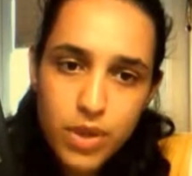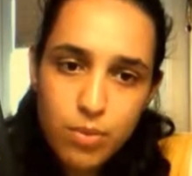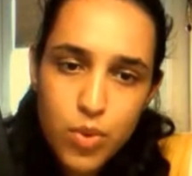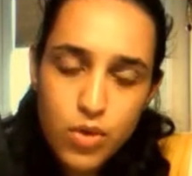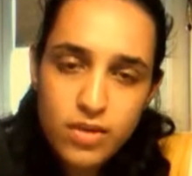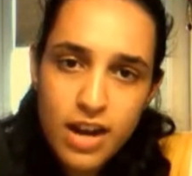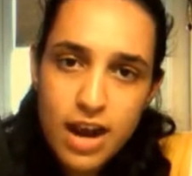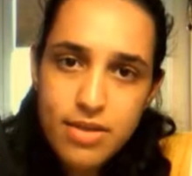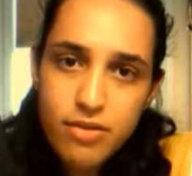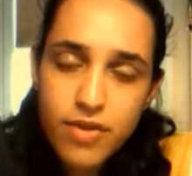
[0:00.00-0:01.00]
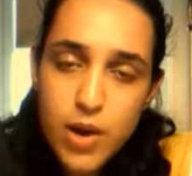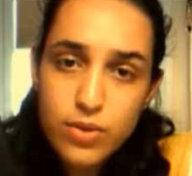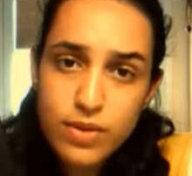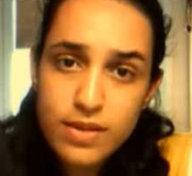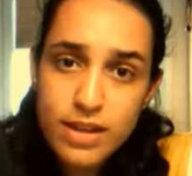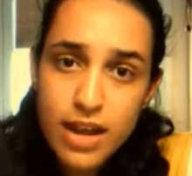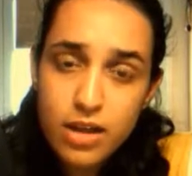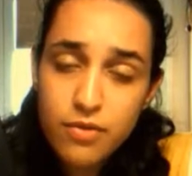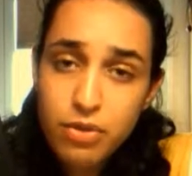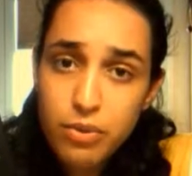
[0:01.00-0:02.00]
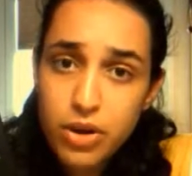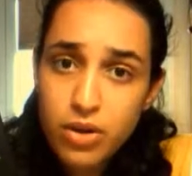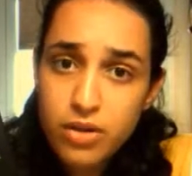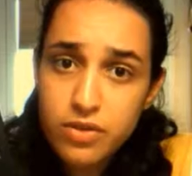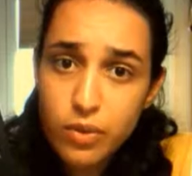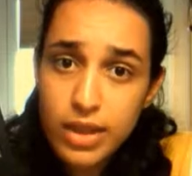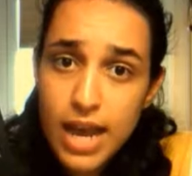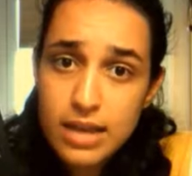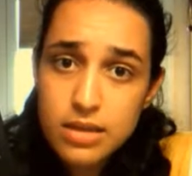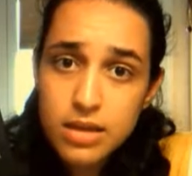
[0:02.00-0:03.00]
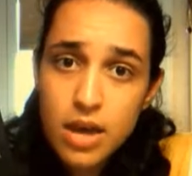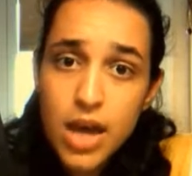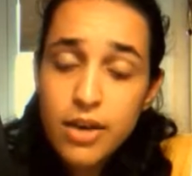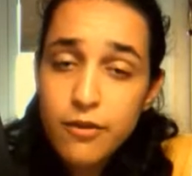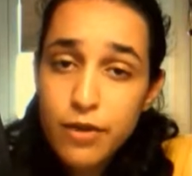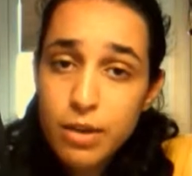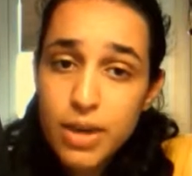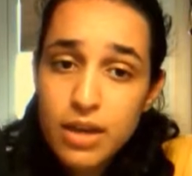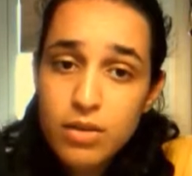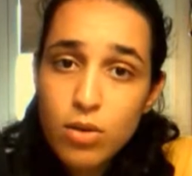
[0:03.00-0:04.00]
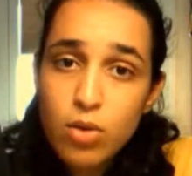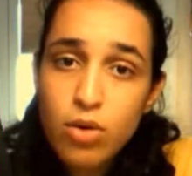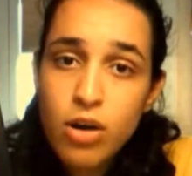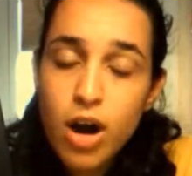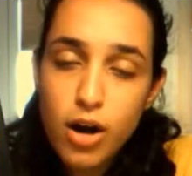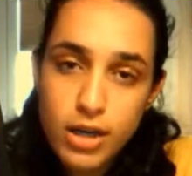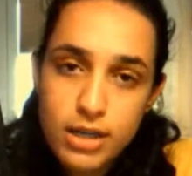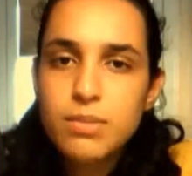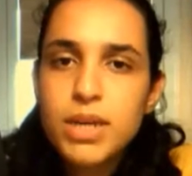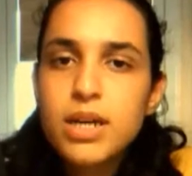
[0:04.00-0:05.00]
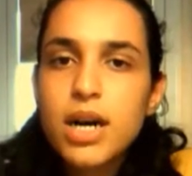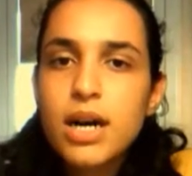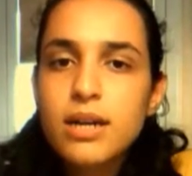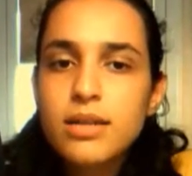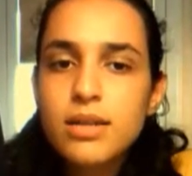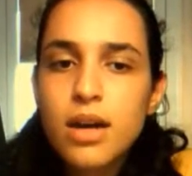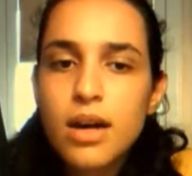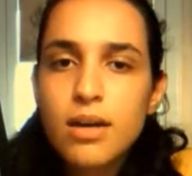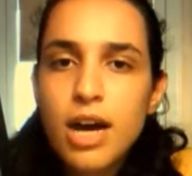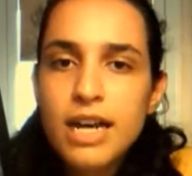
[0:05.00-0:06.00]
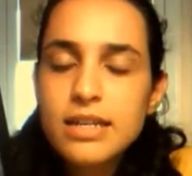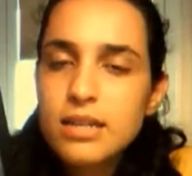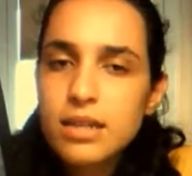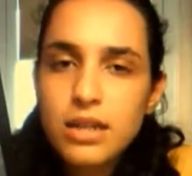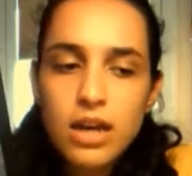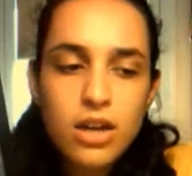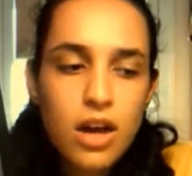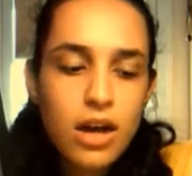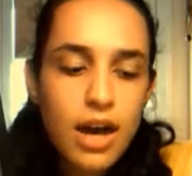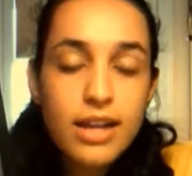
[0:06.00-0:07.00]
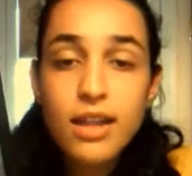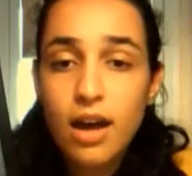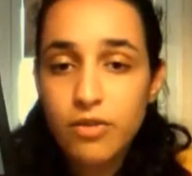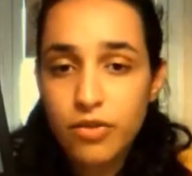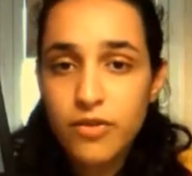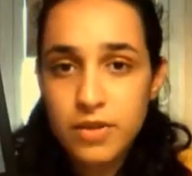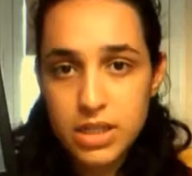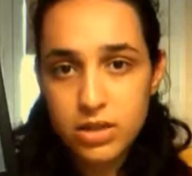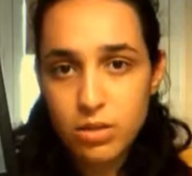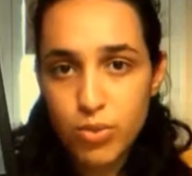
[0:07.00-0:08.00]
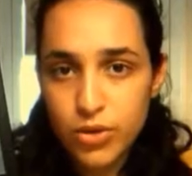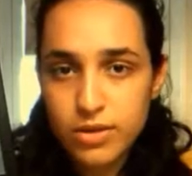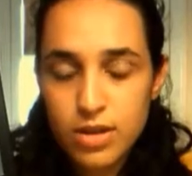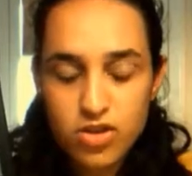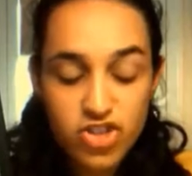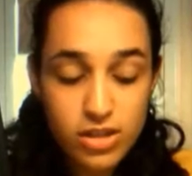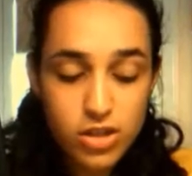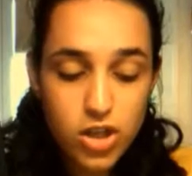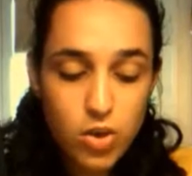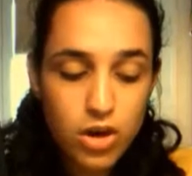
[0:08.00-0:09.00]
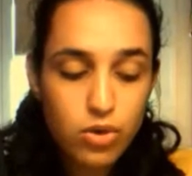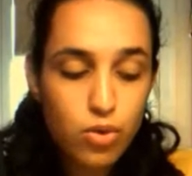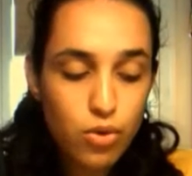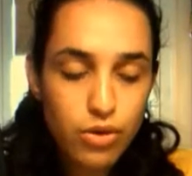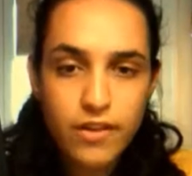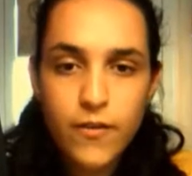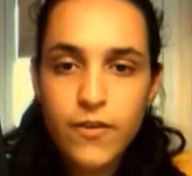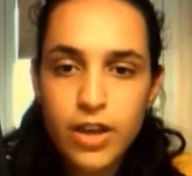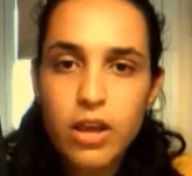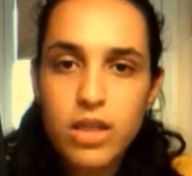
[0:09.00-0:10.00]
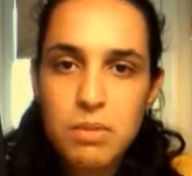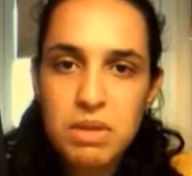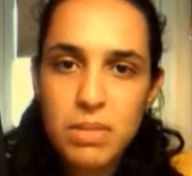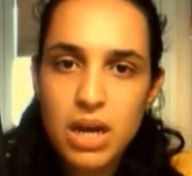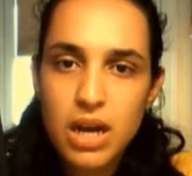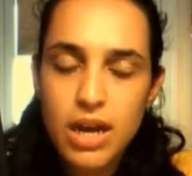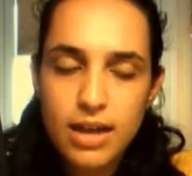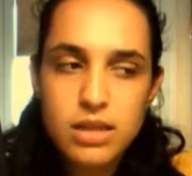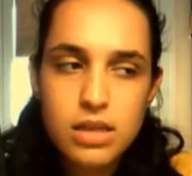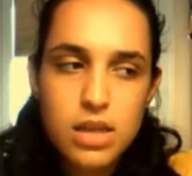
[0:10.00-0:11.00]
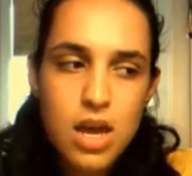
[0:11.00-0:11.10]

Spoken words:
books that are either found on sale for $3 or less, freebies, or arts, because I see and I love physical books. Just adore the feel of them in my hands,